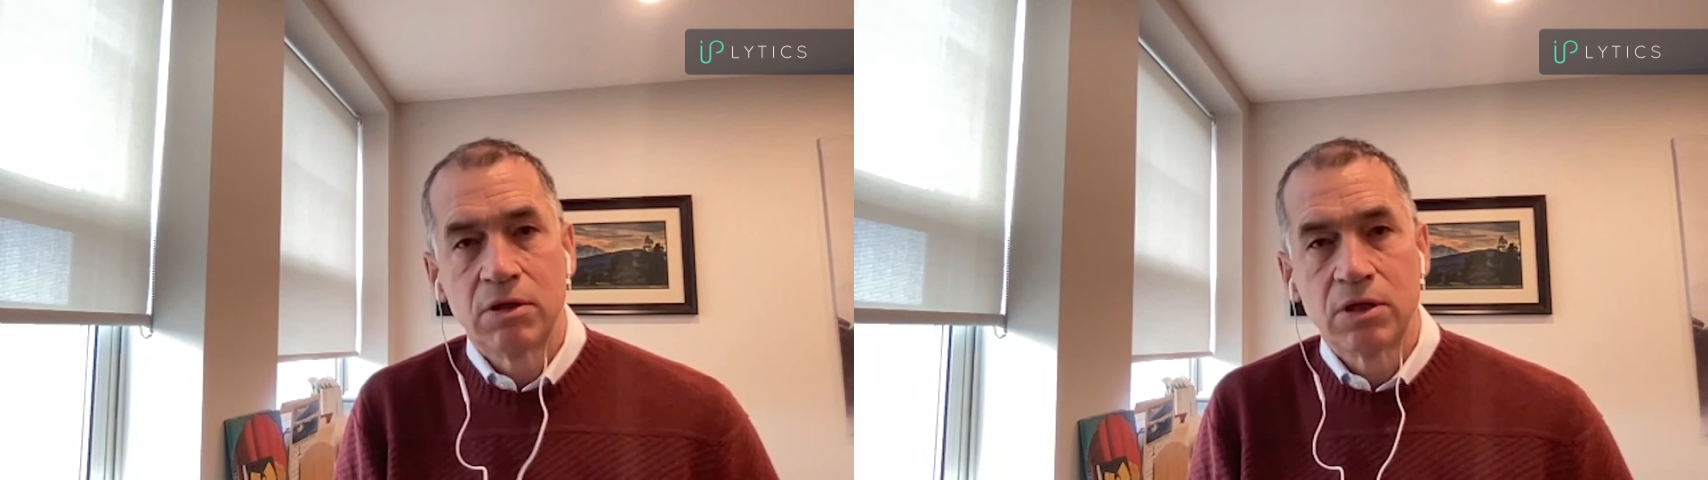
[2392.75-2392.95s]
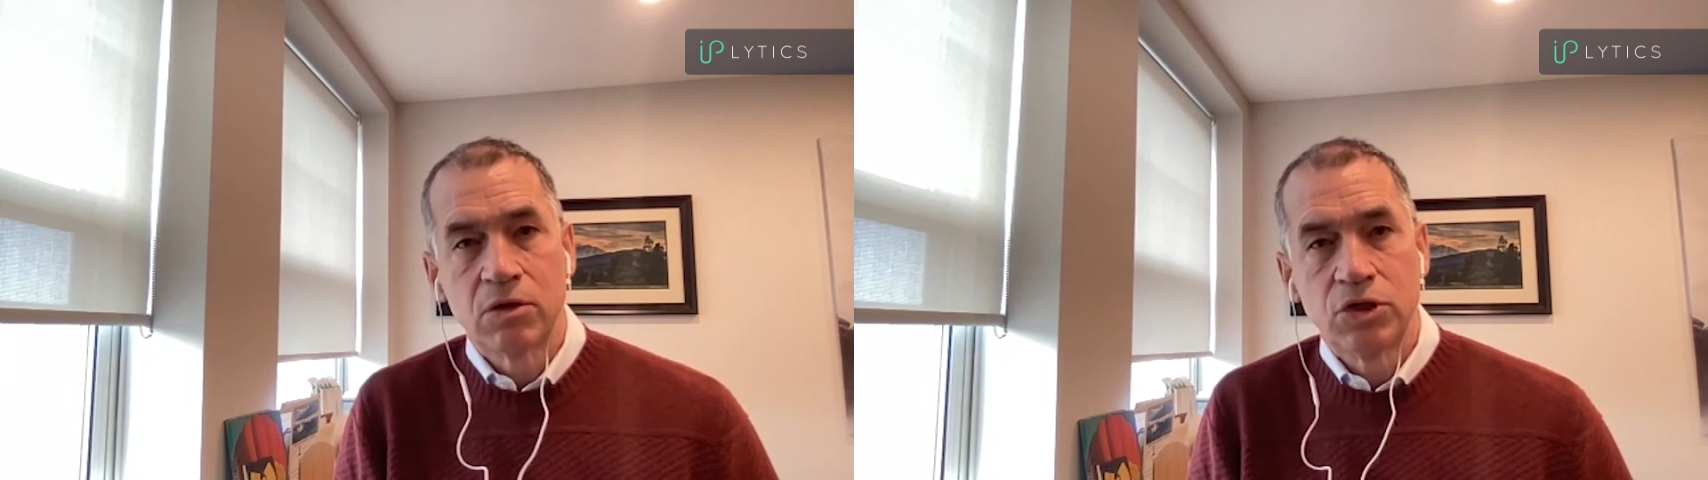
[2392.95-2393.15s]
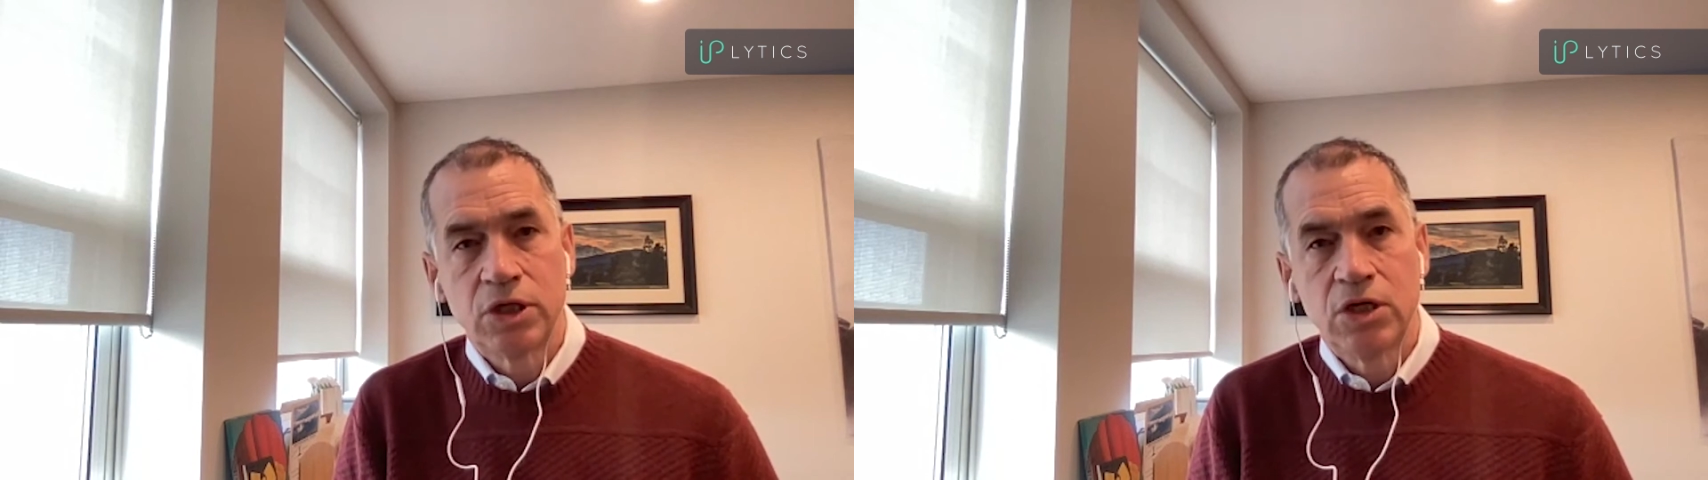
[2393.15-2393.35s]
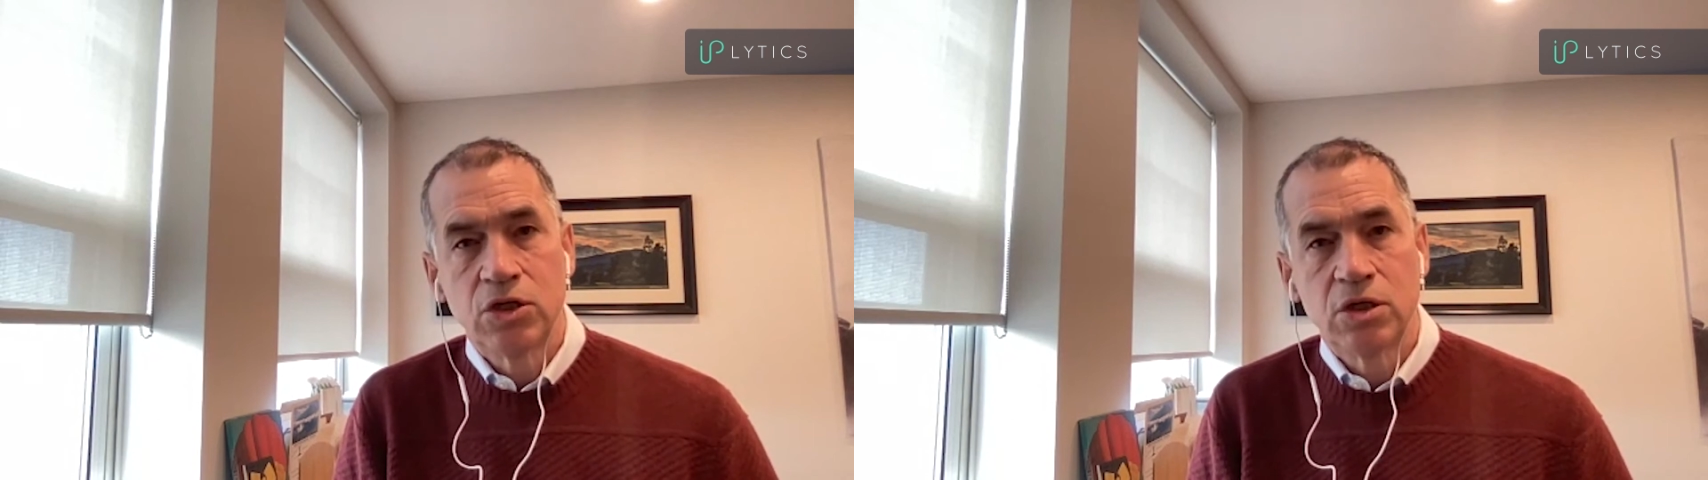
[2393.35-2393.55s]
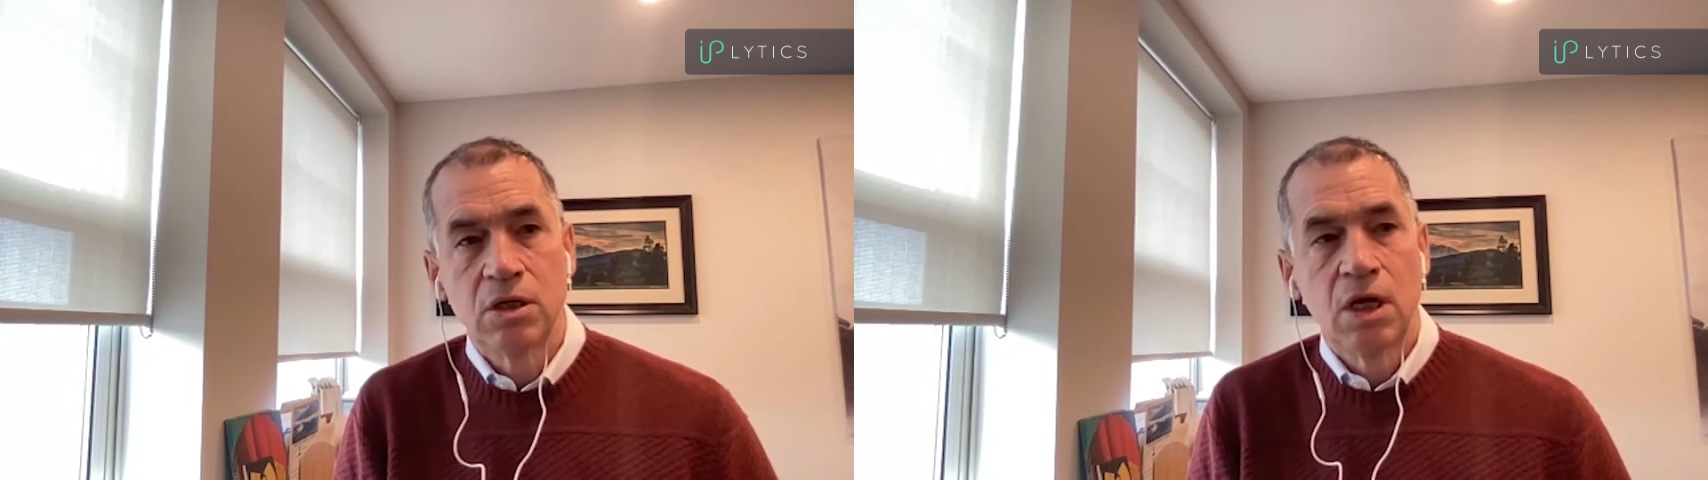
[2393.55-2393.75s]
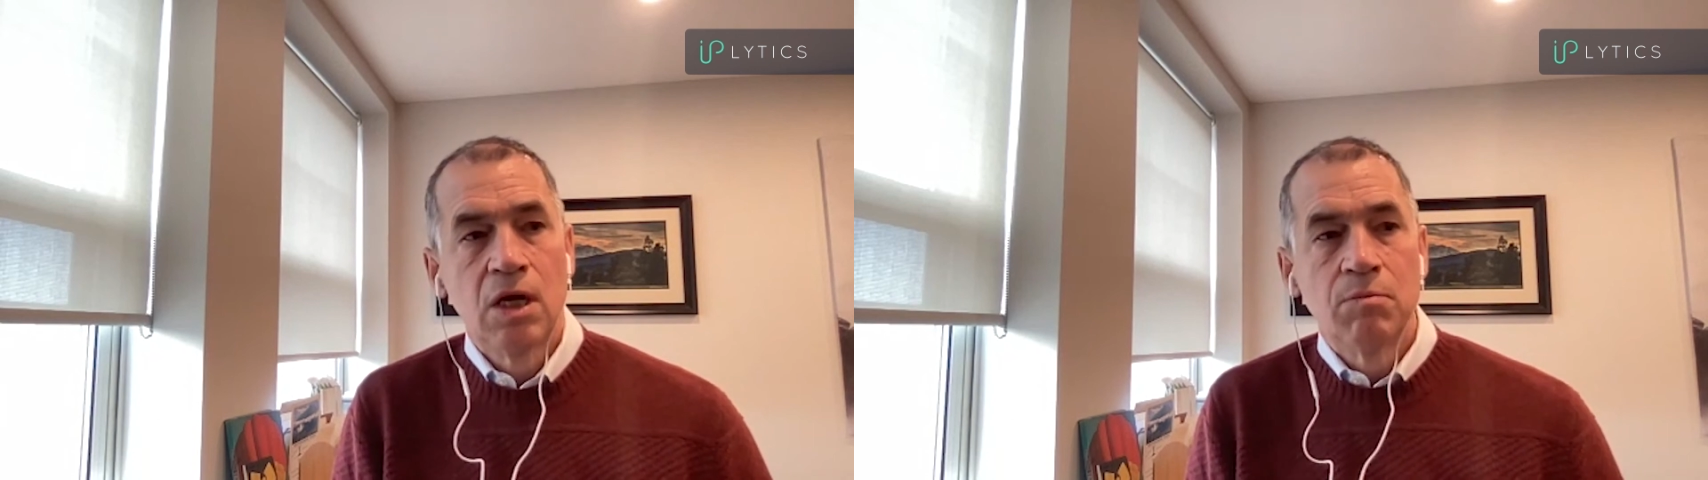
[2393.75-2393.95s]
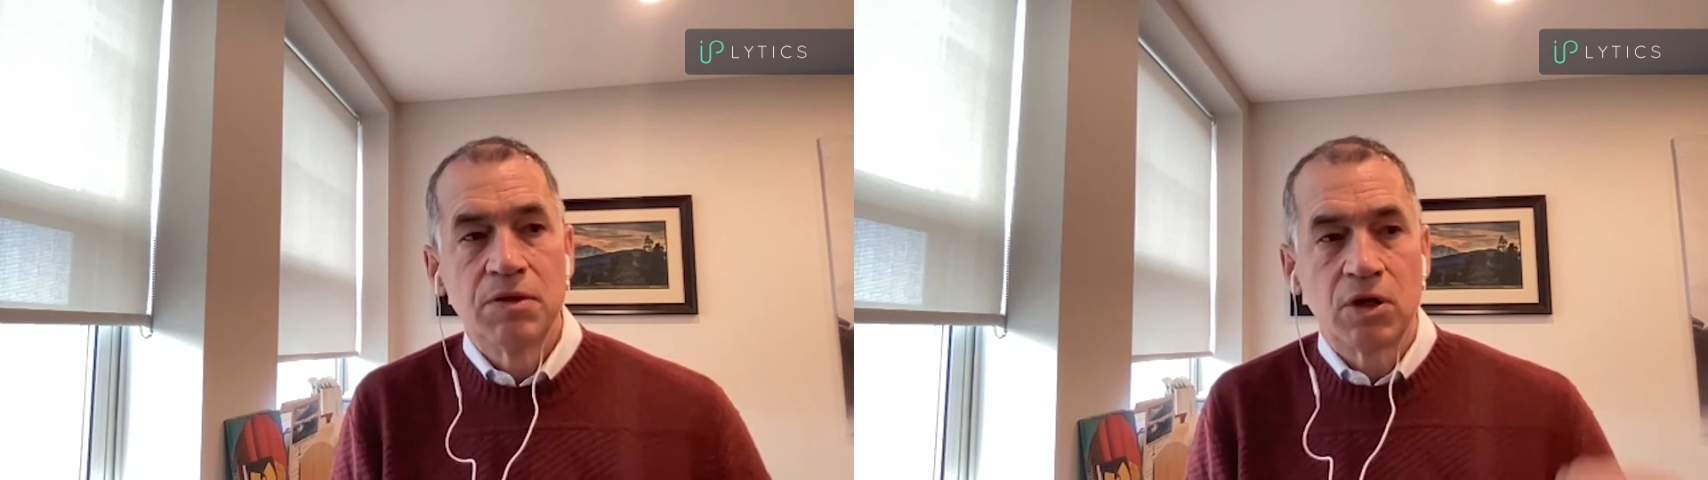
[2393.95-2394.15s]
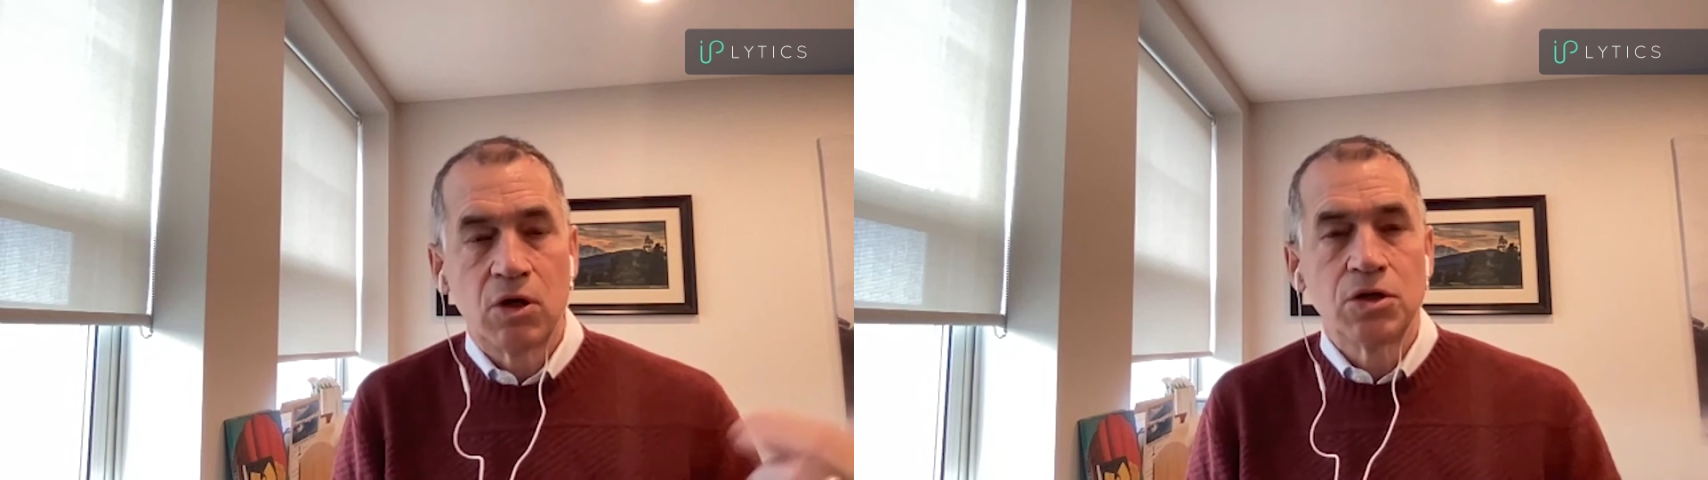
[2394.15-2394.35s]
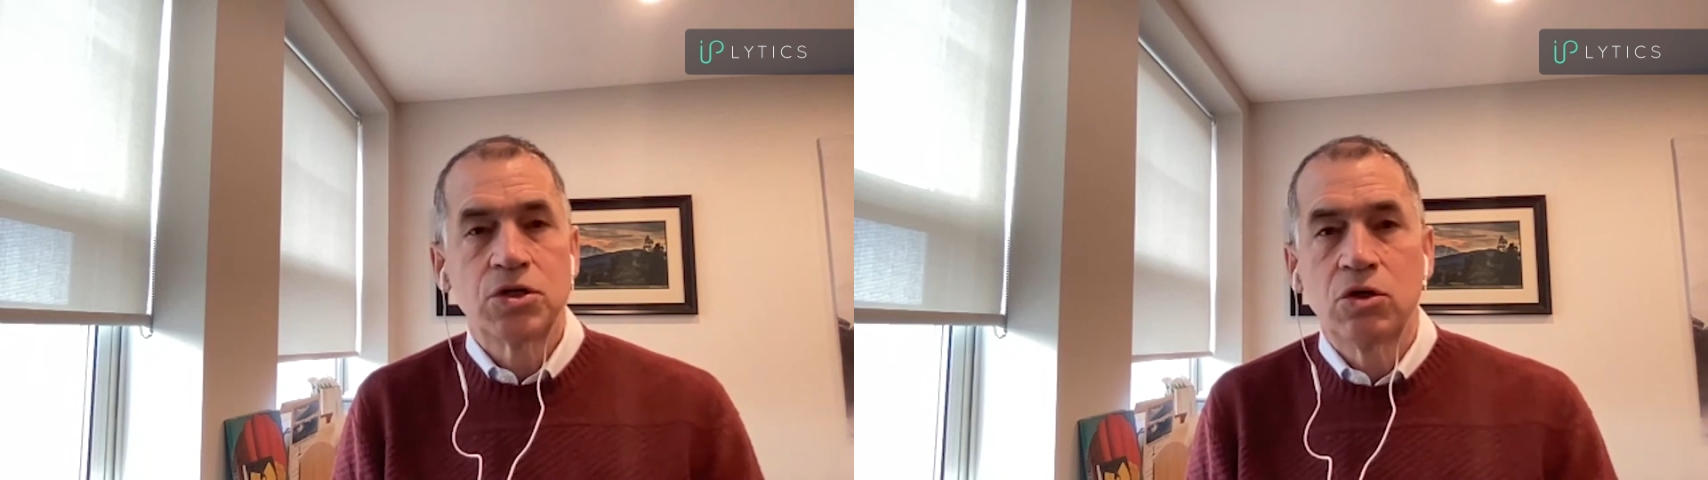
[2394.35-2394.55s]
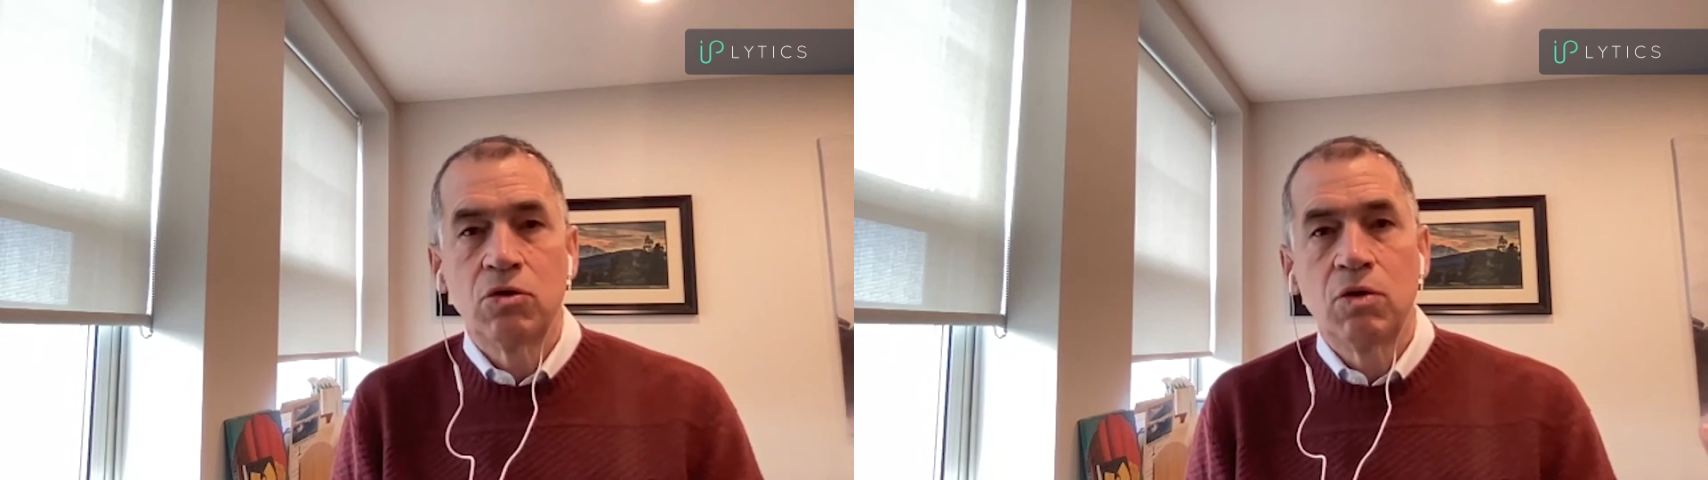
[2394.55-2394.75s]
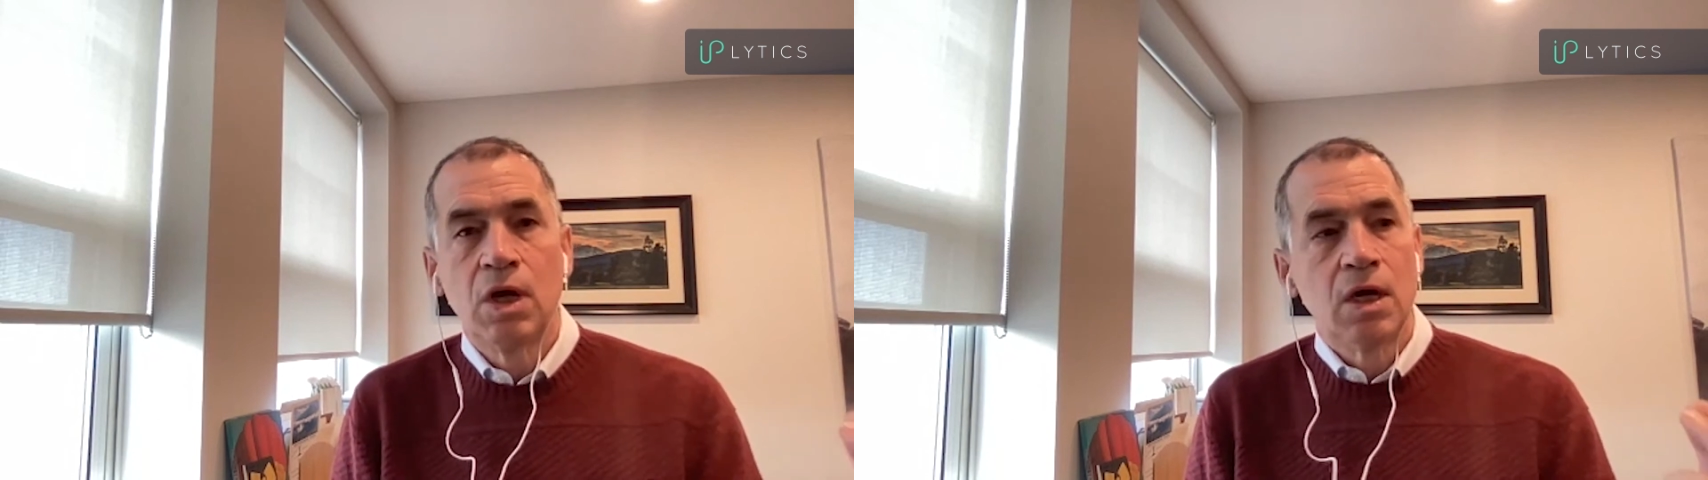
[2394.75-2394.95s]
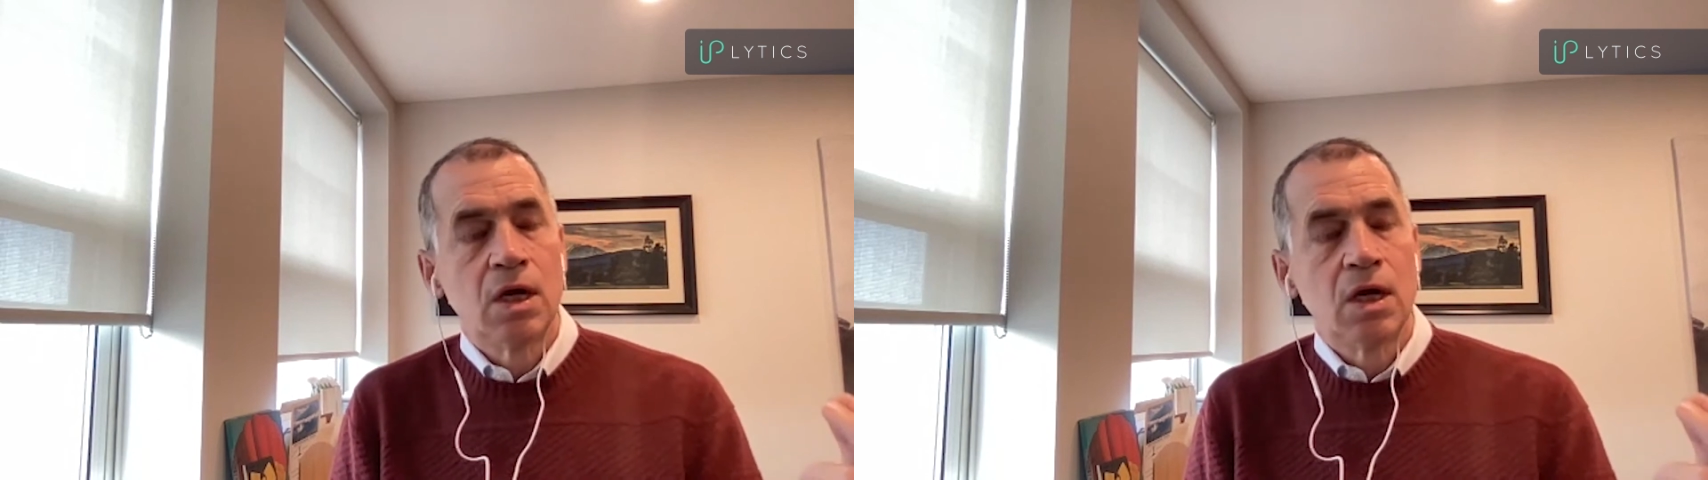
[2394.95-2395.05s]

negotiation, but that also